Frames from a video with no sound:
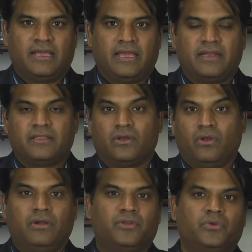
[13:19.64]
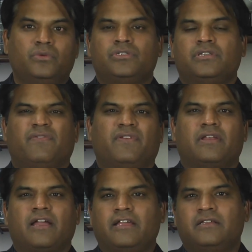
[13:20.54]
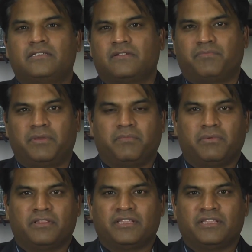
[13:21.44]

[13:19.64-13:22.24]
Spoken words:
And the Lord used different kinds of people,